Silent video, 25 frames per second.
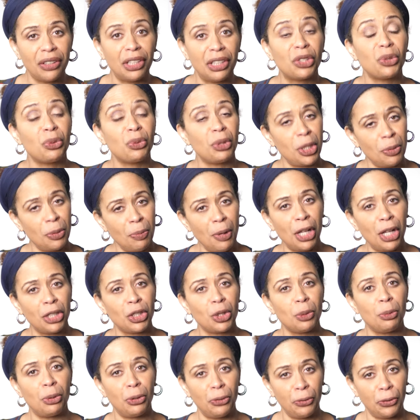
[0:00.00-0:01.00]
that's
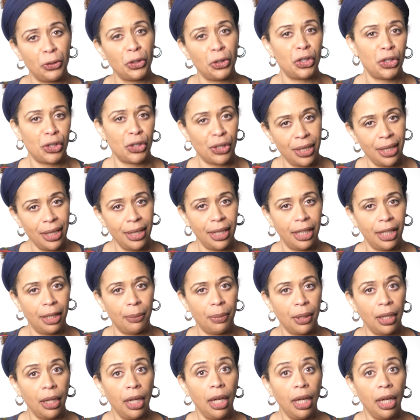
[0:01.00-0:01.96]
responsible for your sleep.